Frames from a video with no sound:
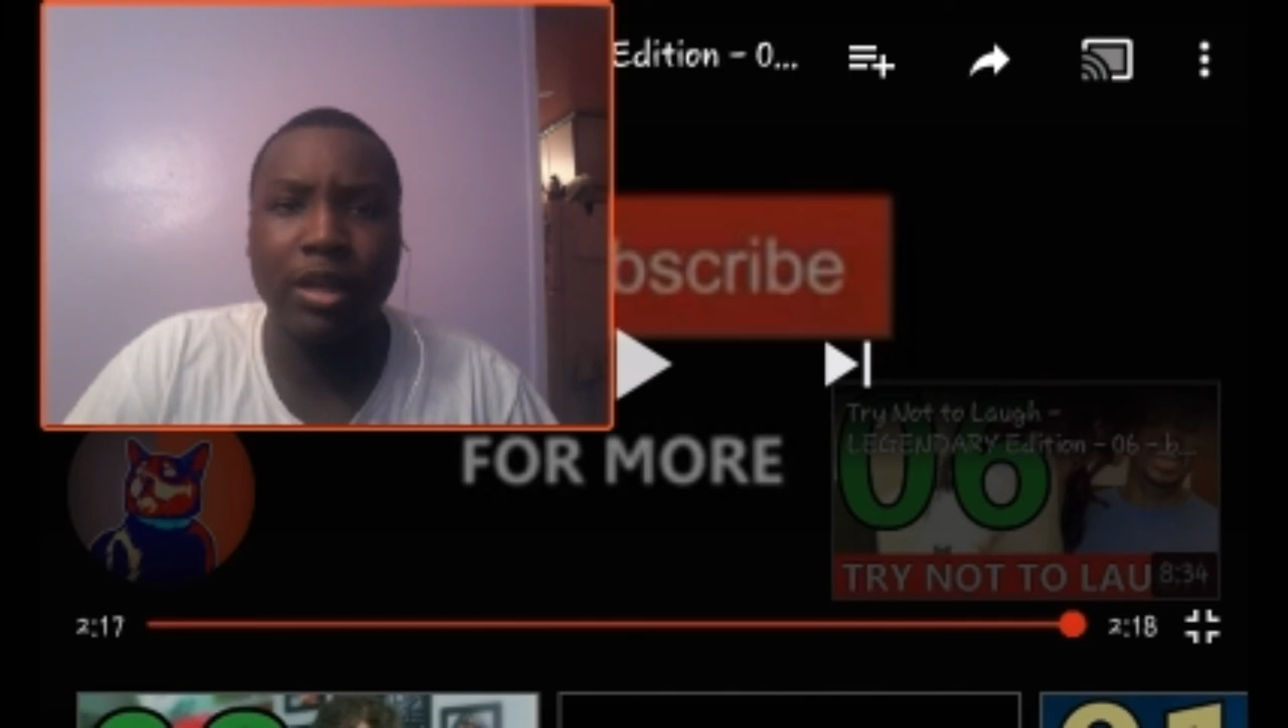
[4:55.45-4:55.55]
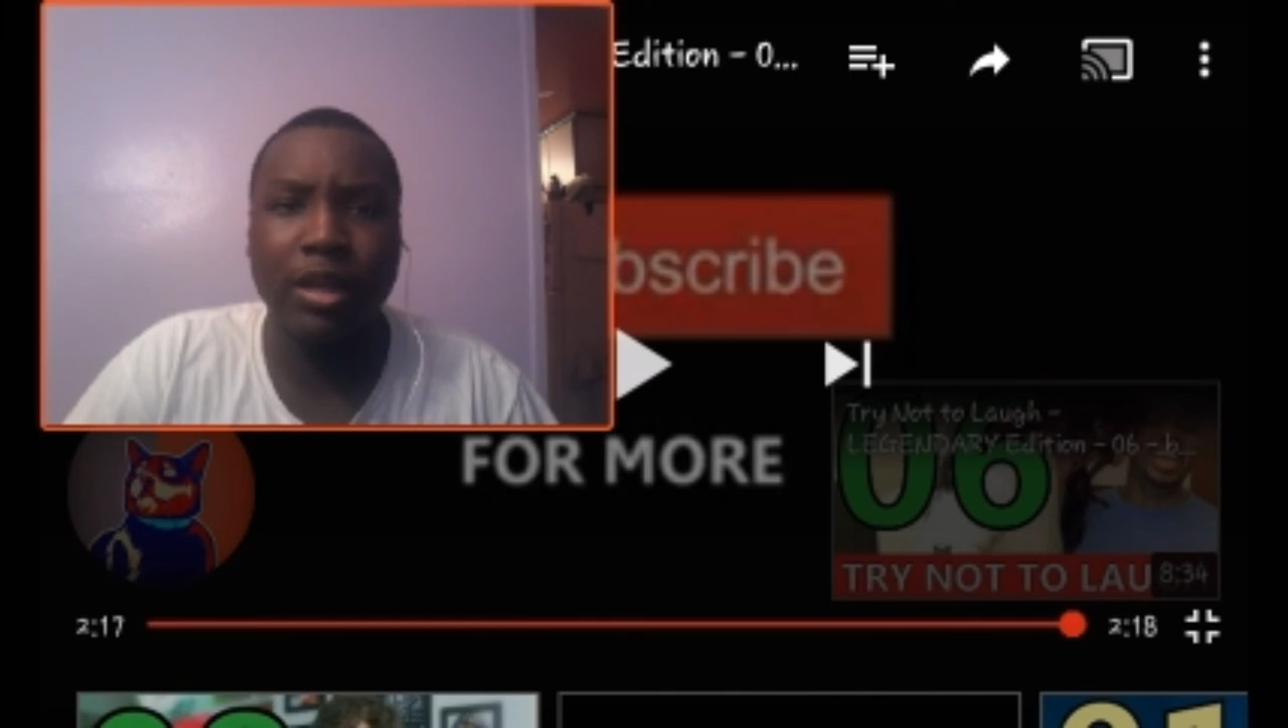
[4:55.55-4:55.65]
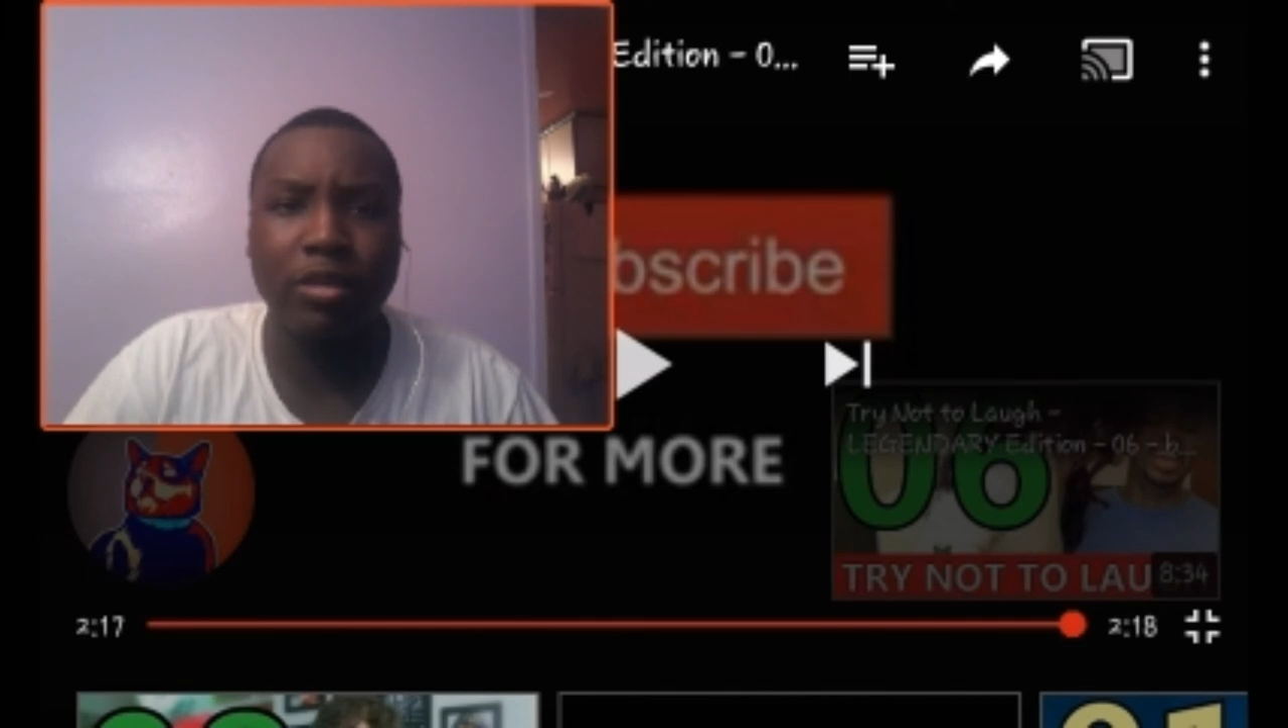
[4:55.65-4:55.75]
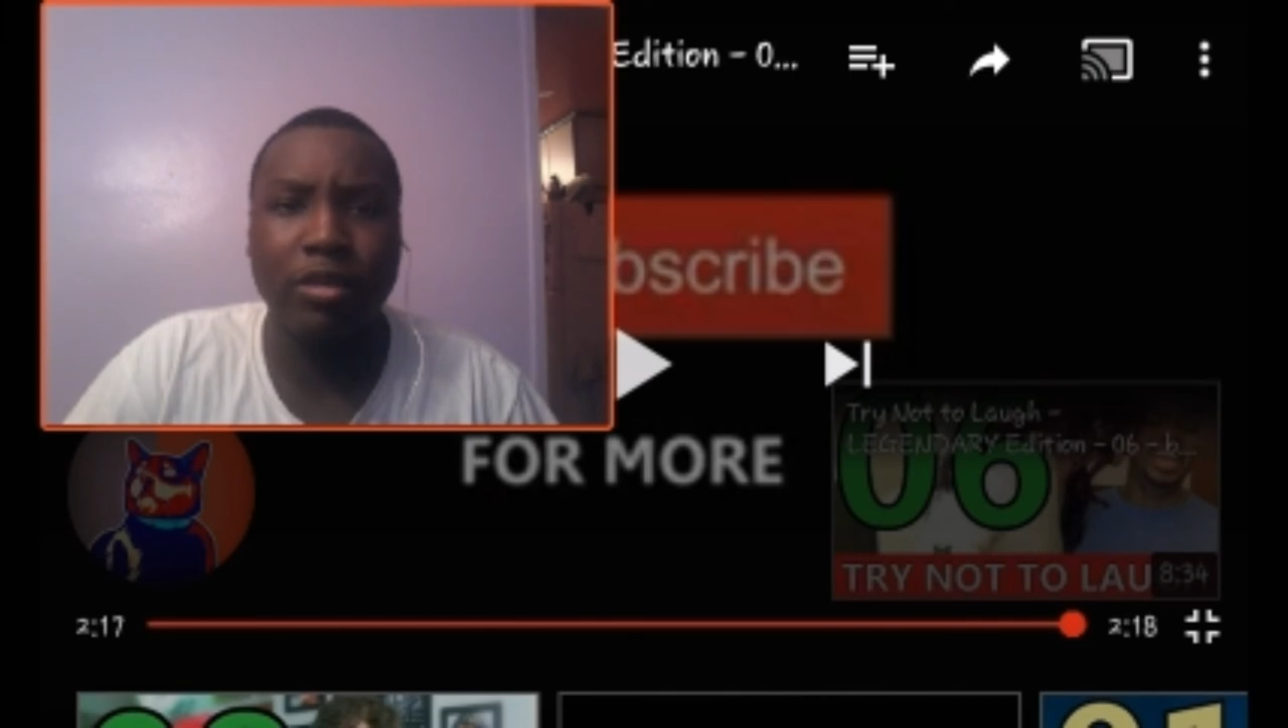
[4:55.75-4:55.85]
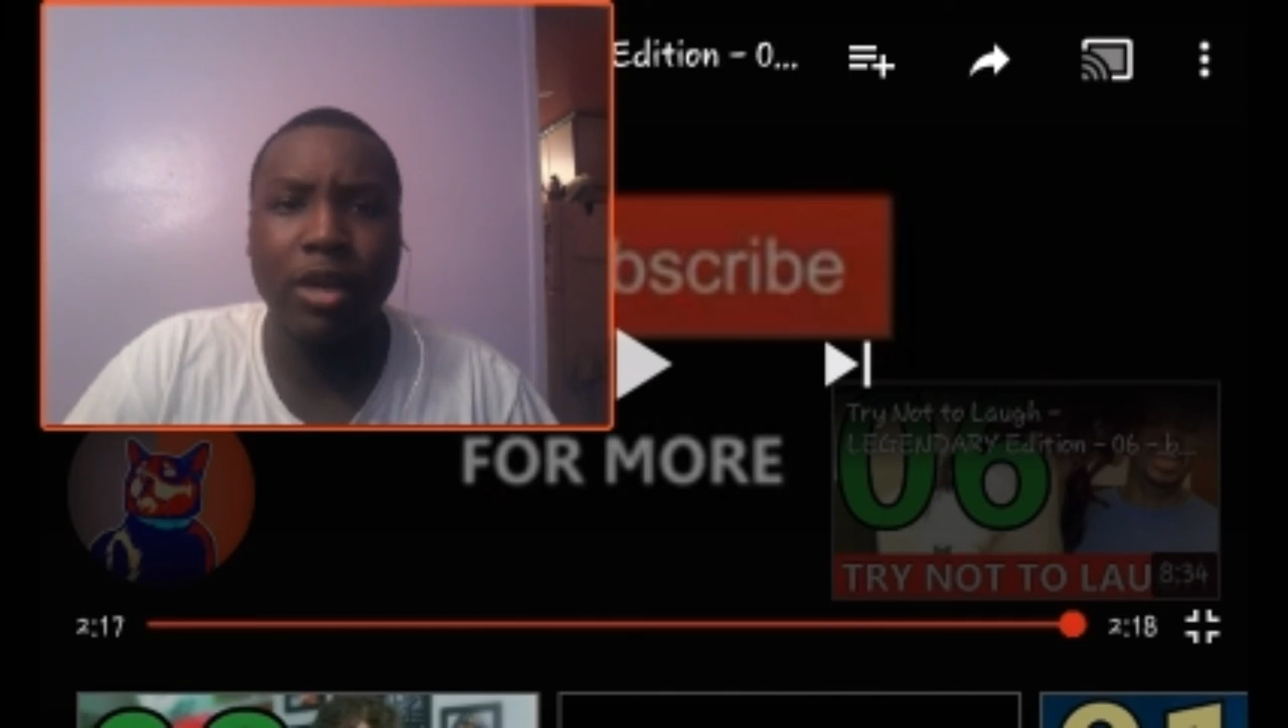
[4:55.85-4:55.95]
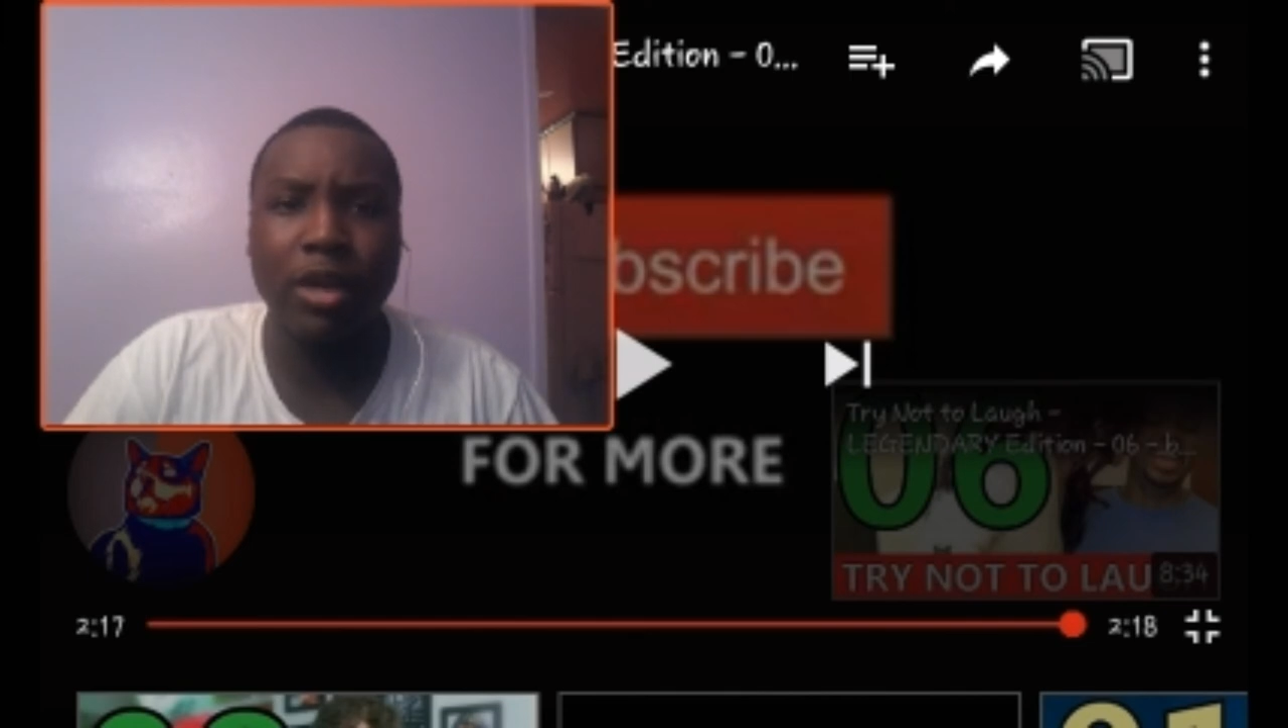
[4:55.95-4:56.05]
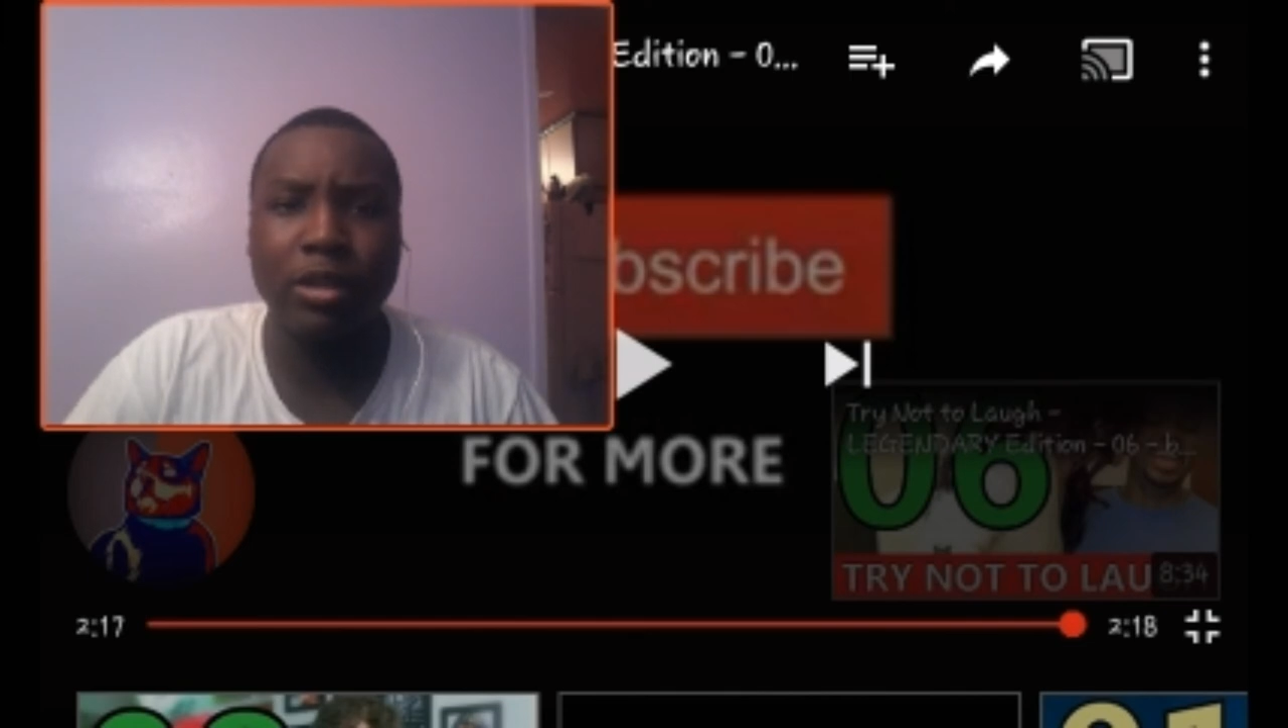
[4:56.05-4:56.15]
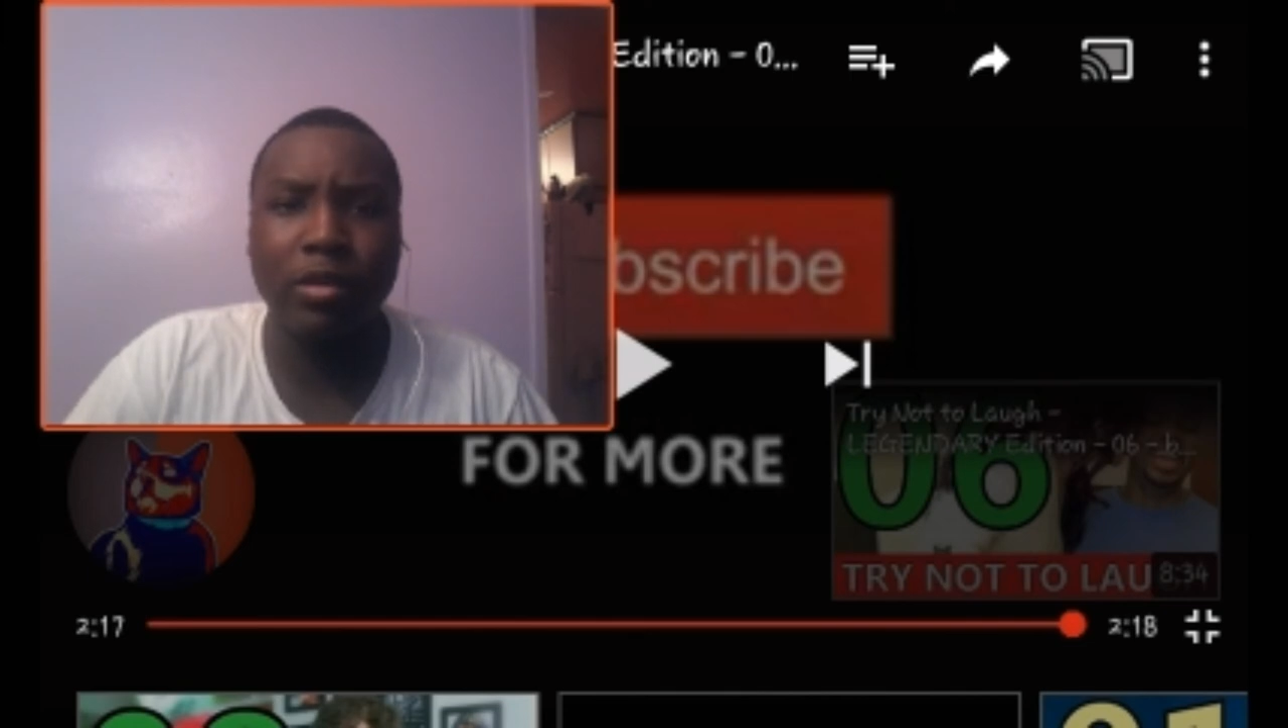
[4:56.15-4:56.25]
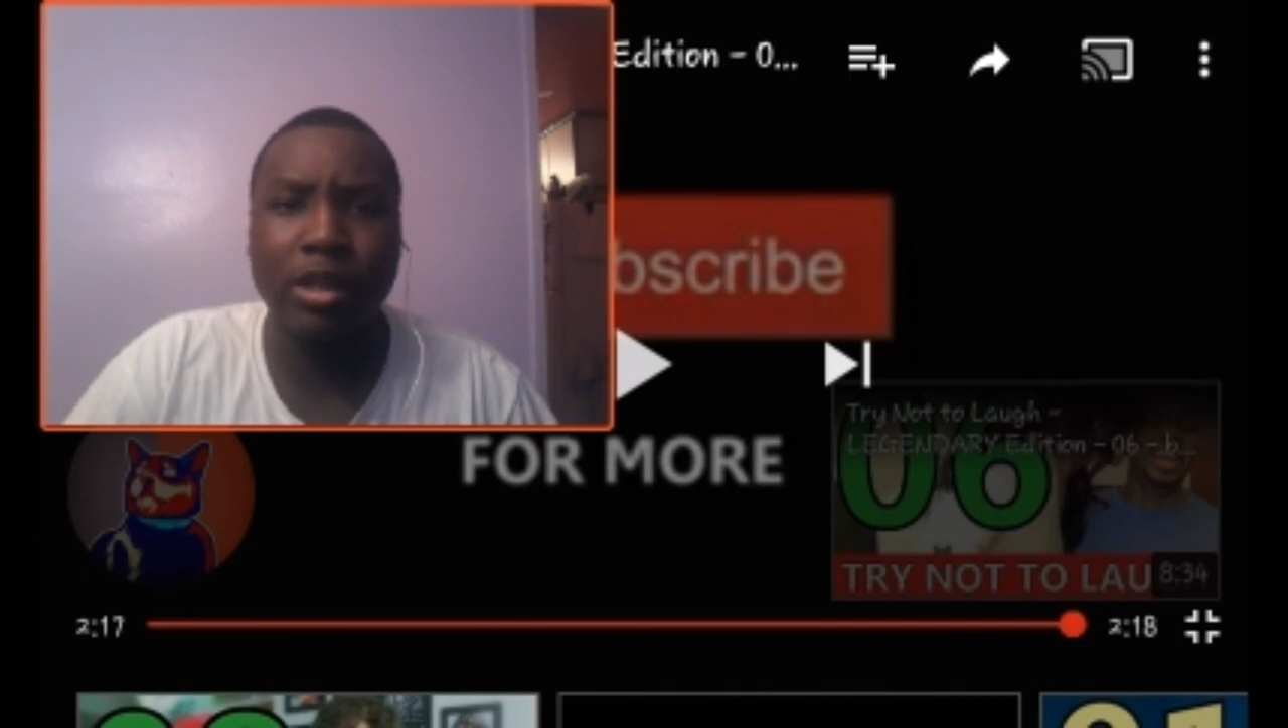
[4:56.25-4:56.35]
that you guys don't